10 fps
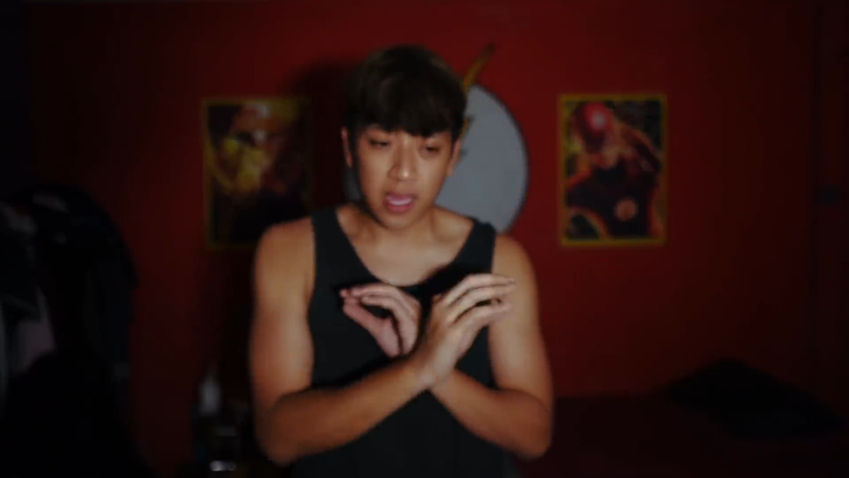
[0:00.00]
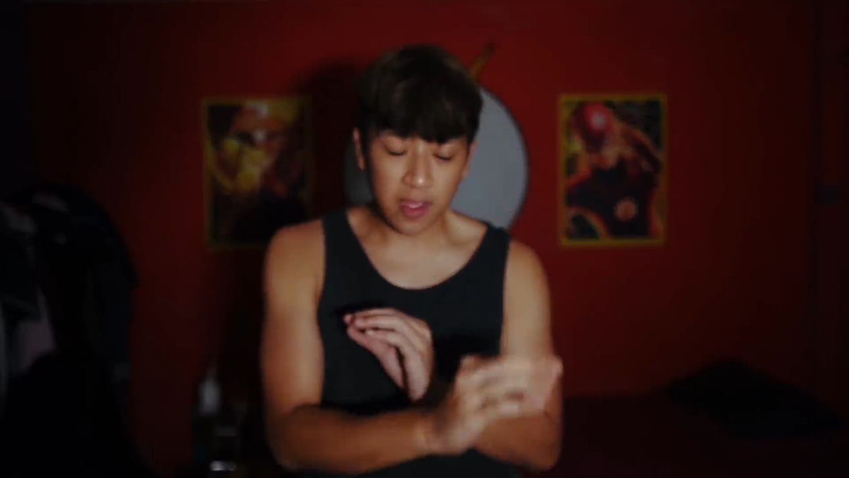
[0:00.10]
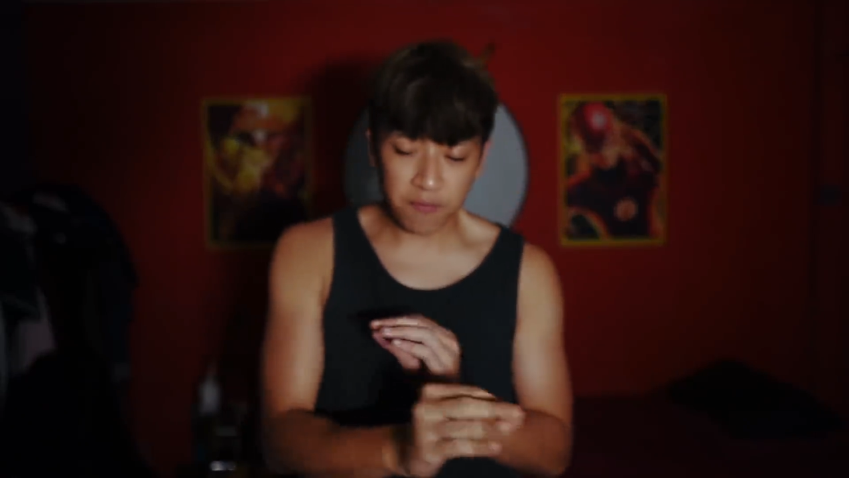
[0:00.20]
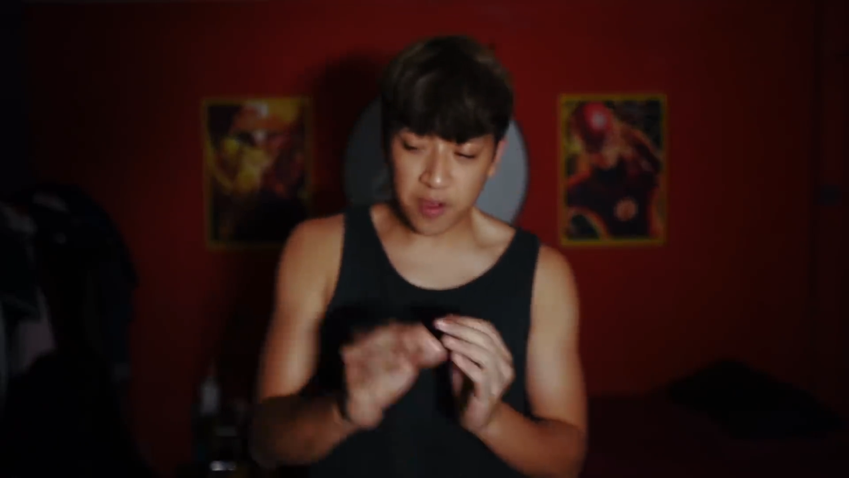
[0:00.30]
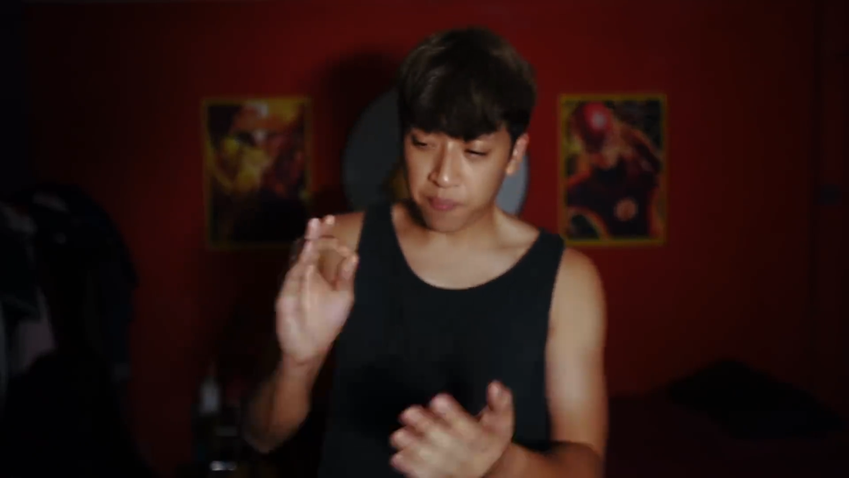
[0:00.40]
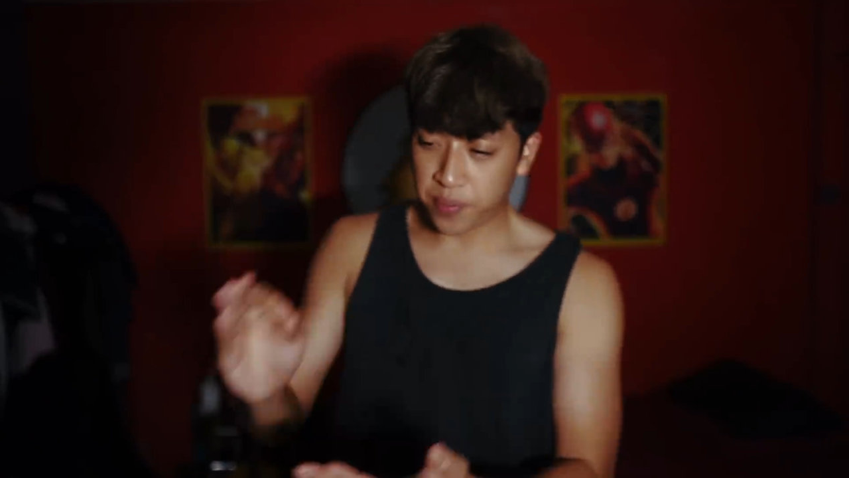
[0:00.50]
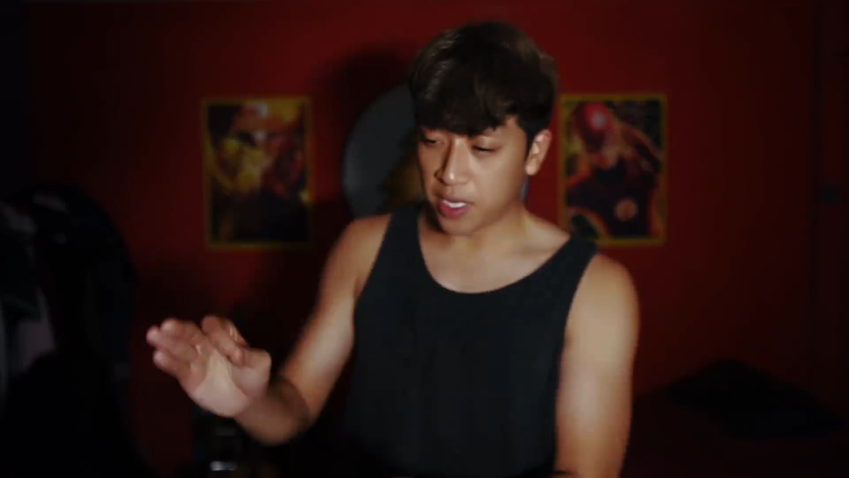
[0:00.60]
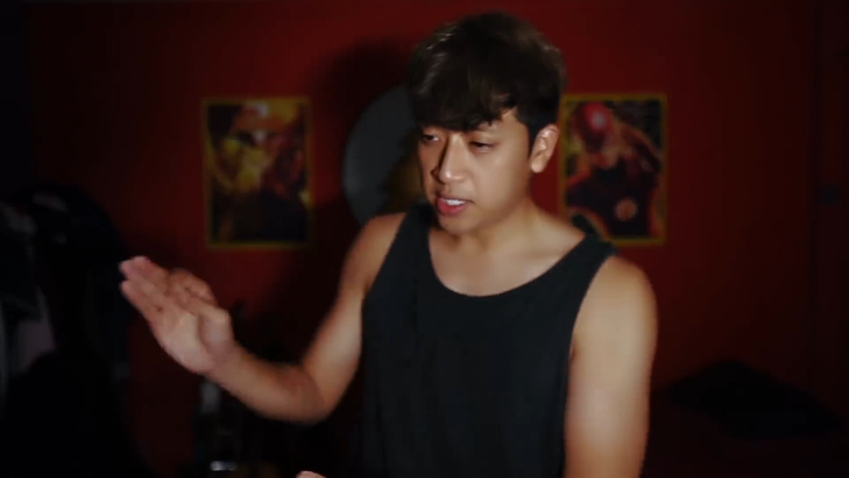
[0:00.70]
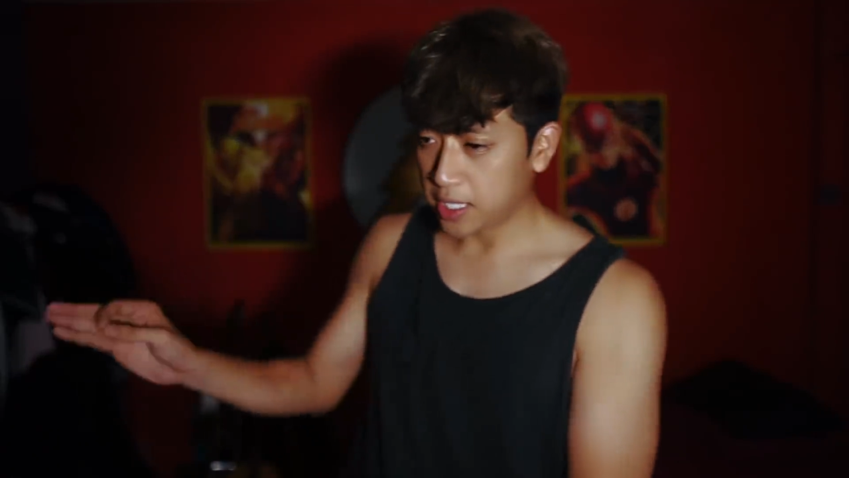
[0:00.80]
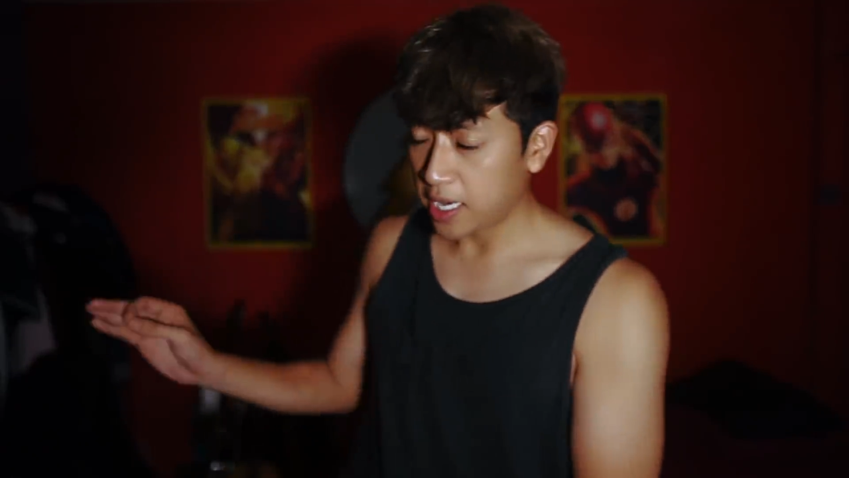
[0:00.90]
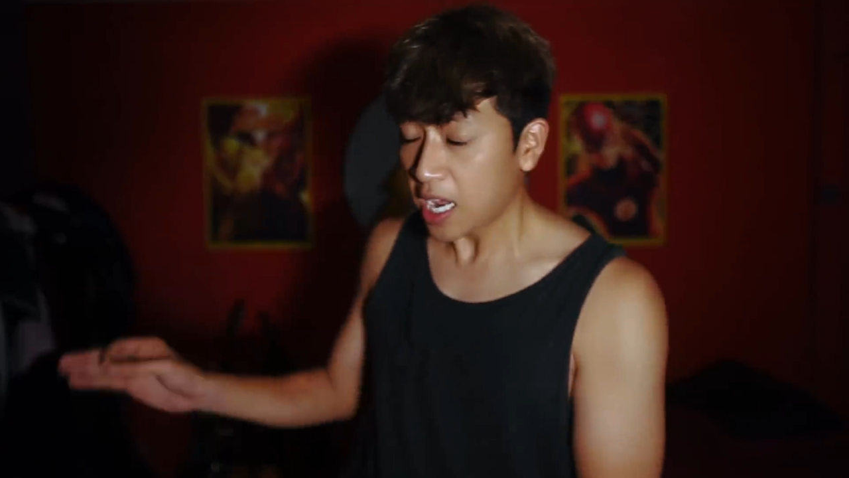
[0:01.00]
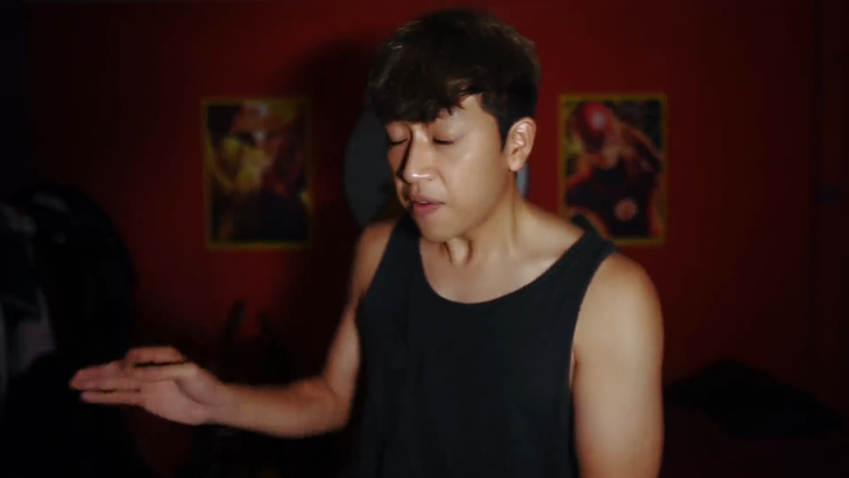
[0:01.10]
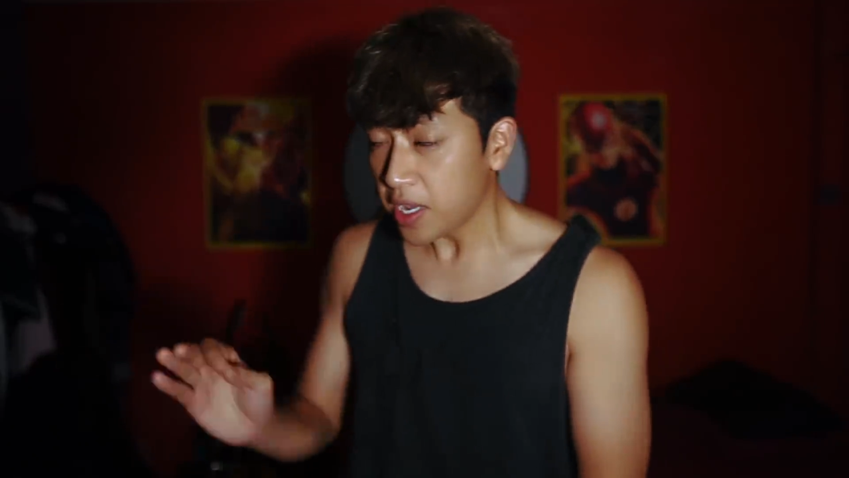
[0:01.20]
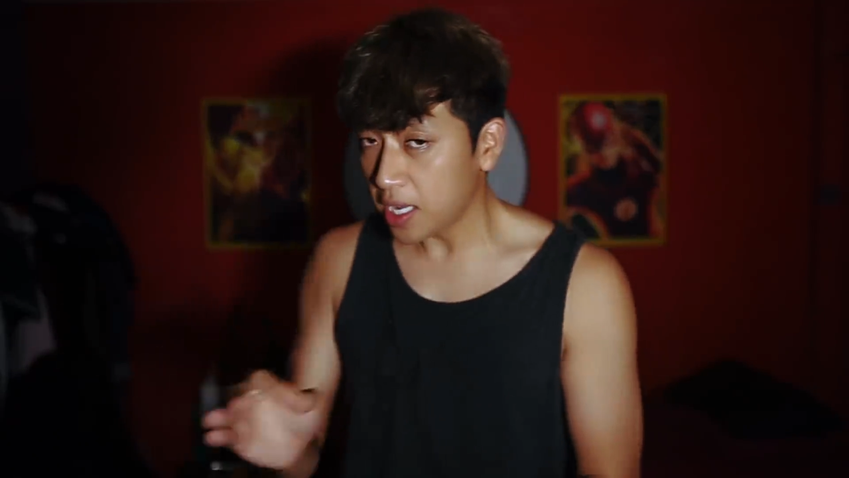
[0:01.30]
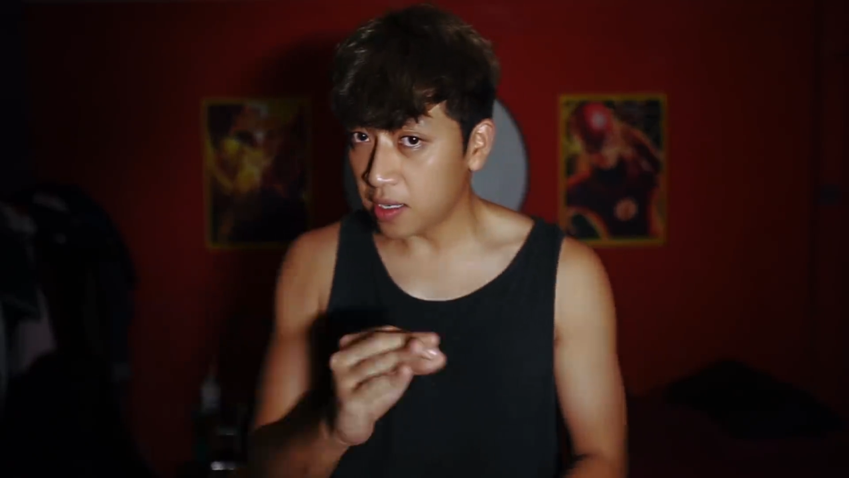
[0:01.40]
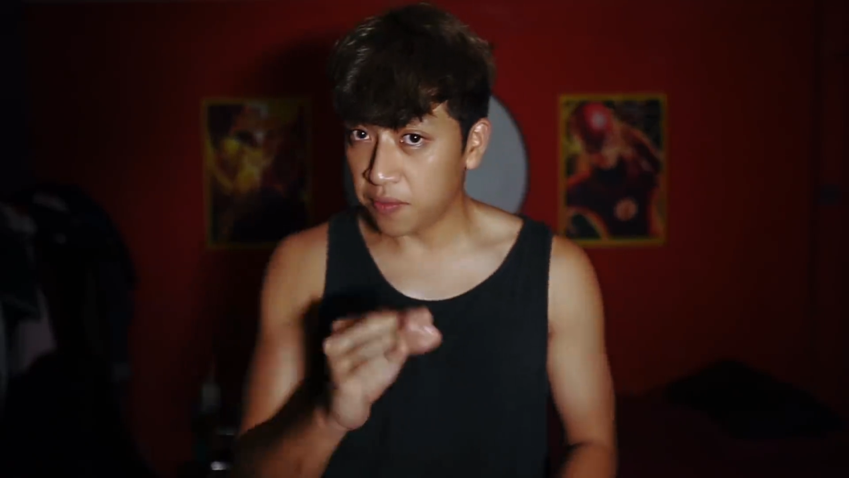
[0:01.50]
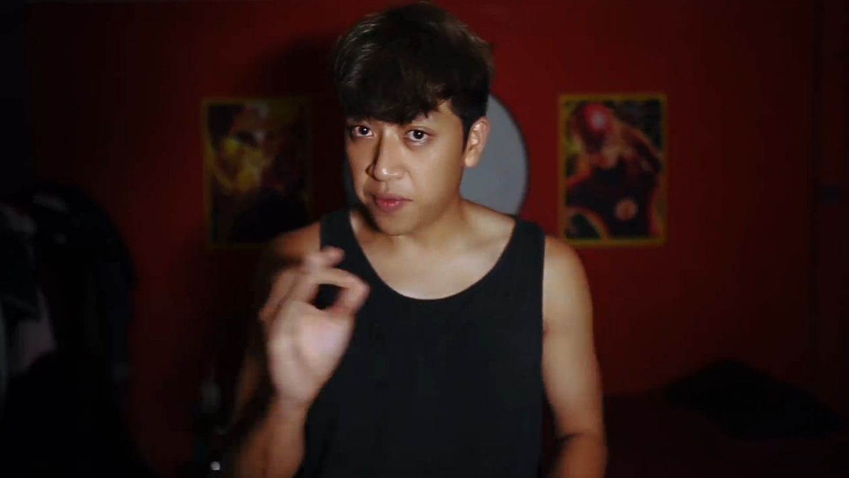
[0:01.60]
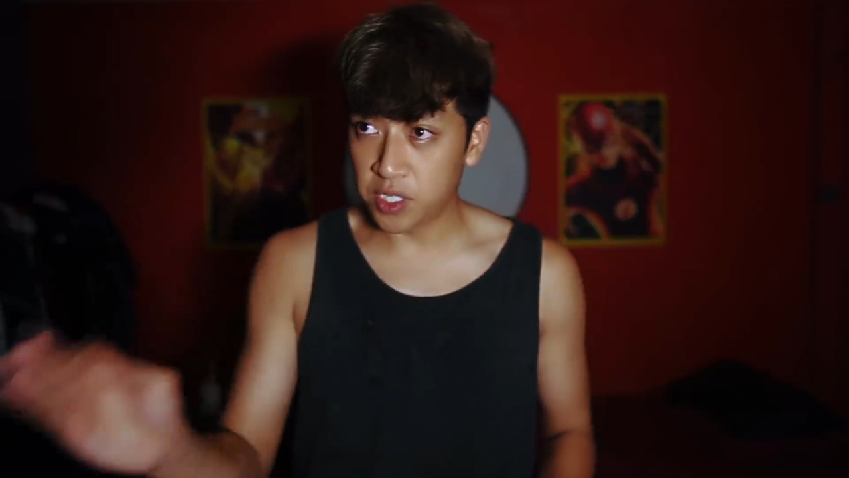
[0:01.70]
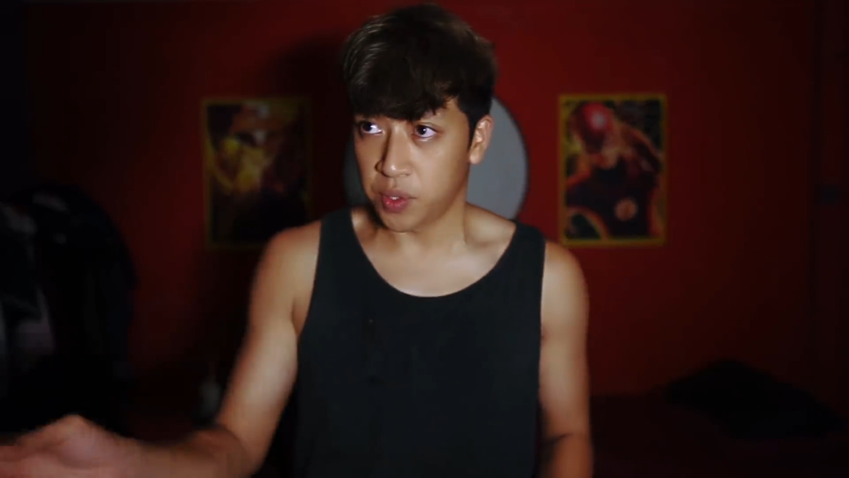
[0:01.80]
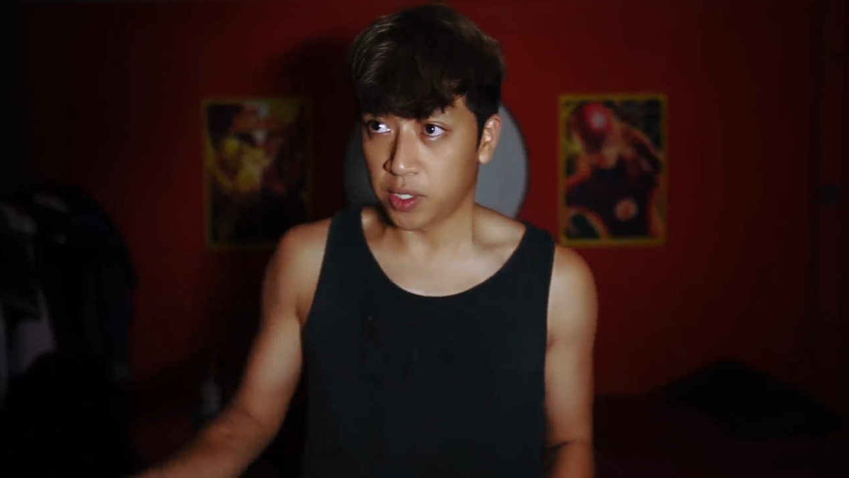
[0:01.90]
every person, every
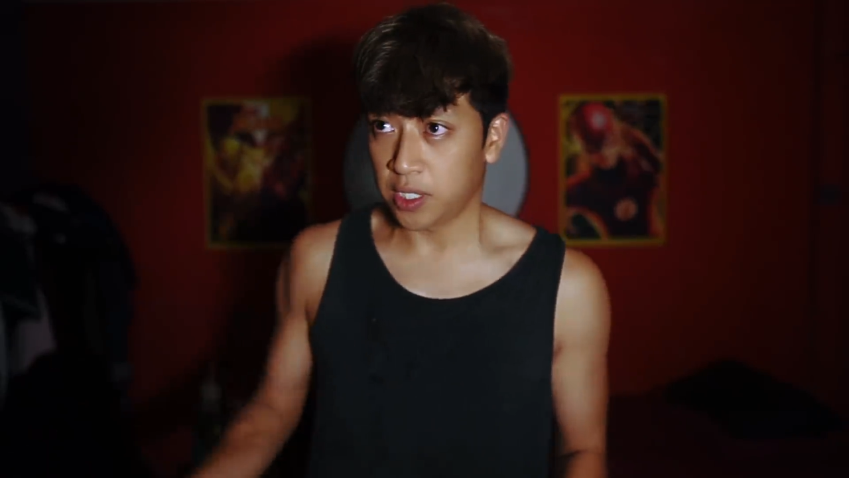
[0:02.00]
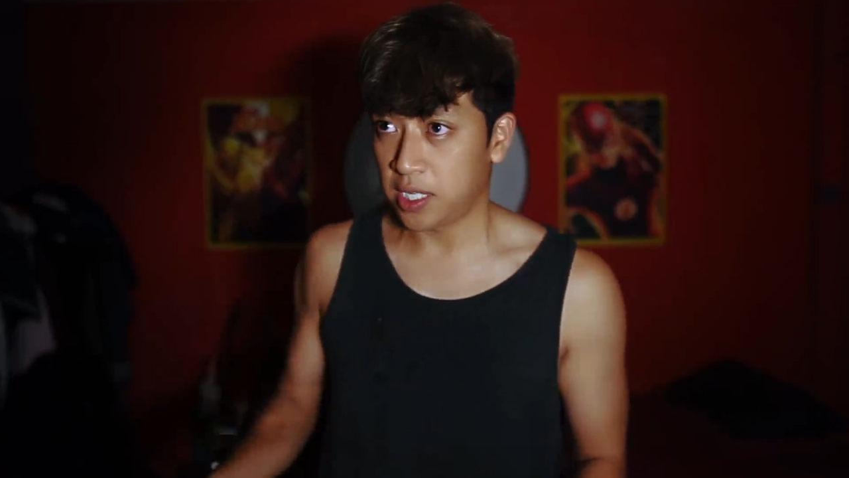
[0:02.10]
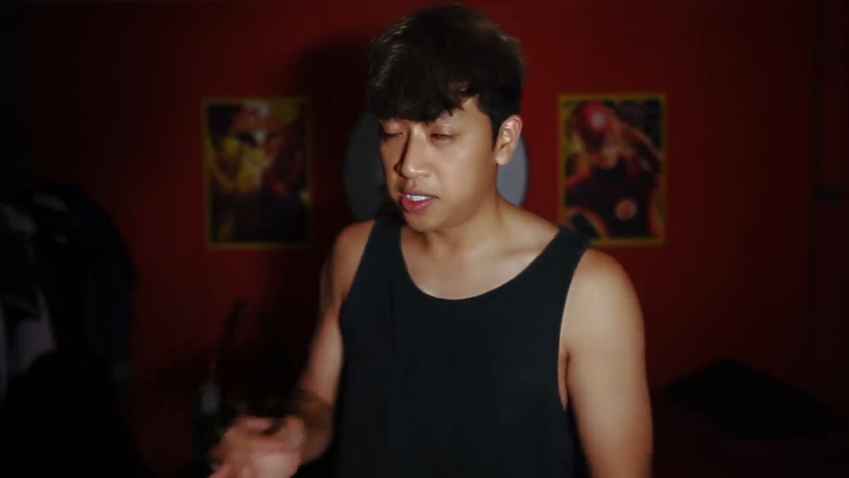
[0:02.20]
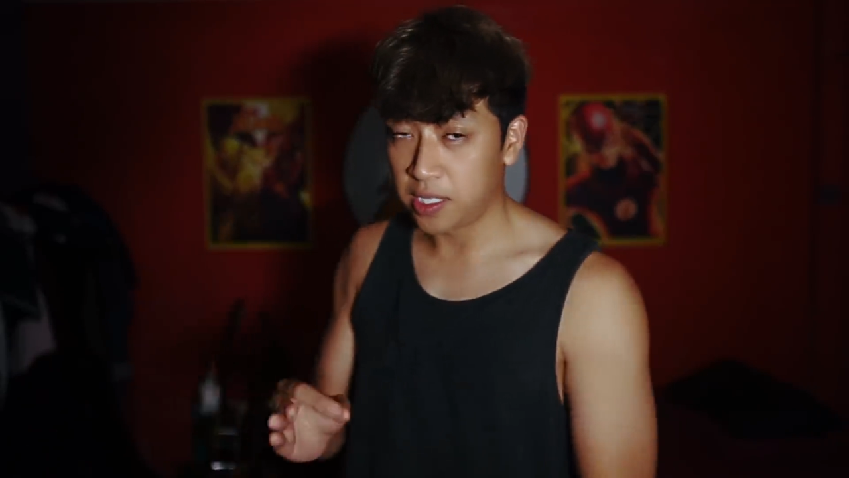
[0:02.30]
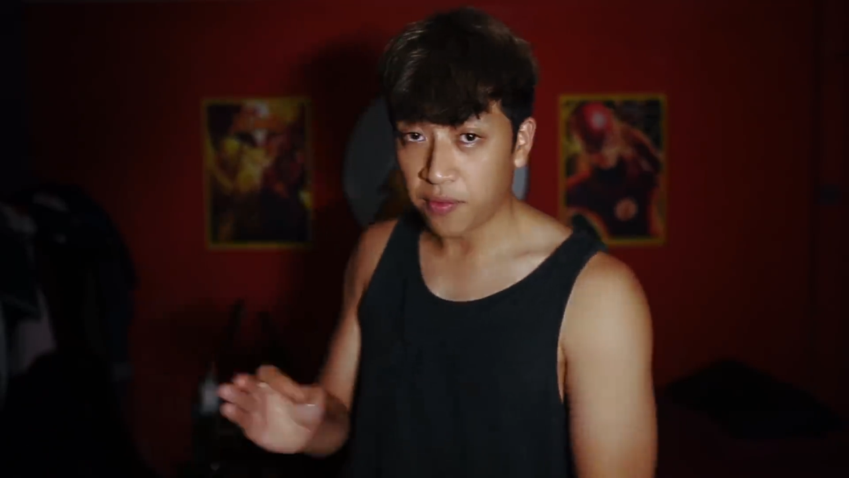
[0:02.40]
individual is